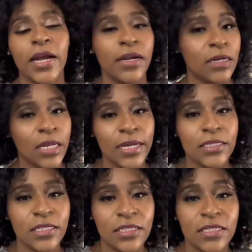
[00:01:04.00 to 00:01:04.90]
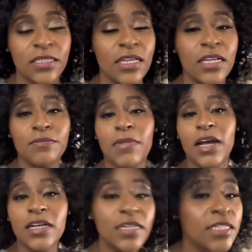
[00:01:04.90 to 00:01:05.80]
hair like this, and my
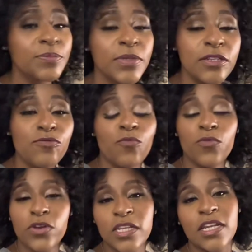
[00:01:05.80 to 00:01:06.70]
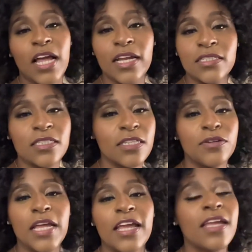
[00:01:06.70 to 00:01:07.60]
husband really likes it. So
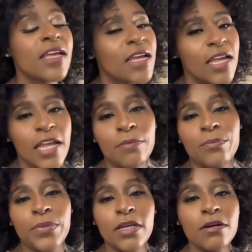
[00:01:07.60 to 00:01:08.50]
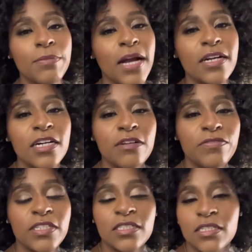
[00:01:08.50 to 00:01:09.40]
that helped build my
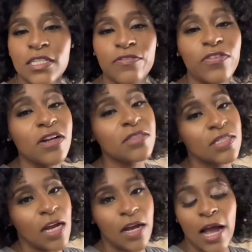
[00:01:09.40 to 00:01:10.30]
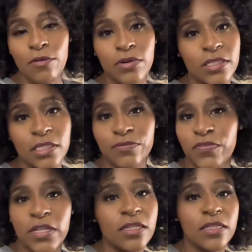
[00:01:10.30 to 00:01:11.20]
confidence. Cause at first, y'all, I wasn't
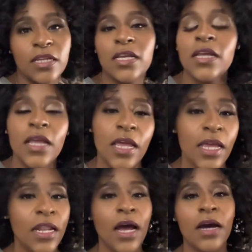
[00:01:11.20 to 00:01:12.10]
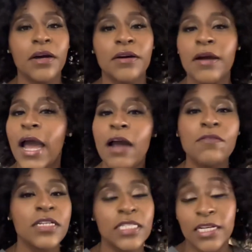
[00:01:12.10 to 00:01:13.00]
feeling it at all. I
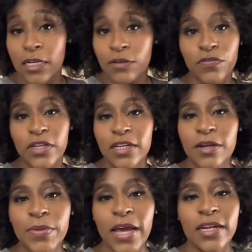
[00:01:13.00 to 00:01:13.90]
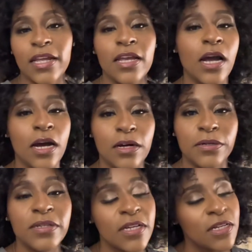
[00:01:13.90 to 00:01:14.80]
wasn't confident about it at
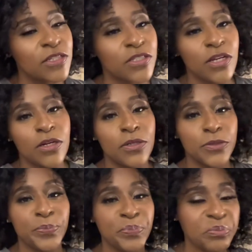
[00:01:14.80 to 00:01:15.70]
all. So